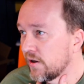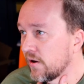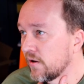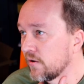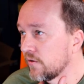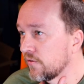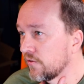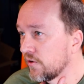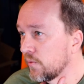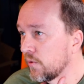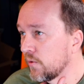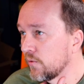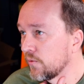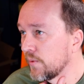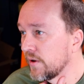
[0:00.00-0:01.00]
Let's see,
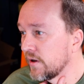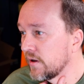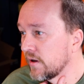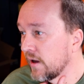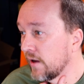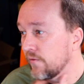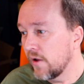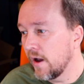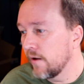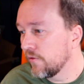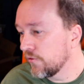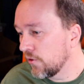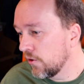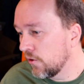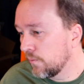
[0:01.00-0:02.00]
what was I have
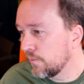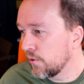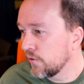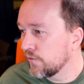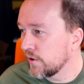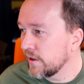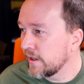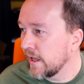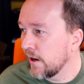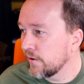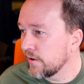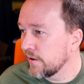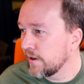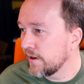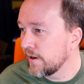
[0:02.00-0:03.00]
this all perfectly
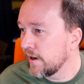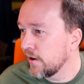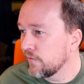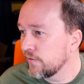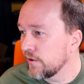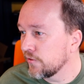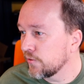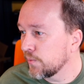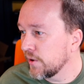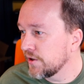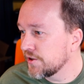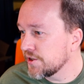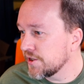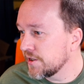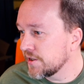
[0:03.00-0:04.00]
calculated out via
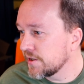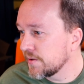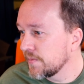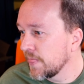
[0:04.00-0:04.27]
spreadsheet.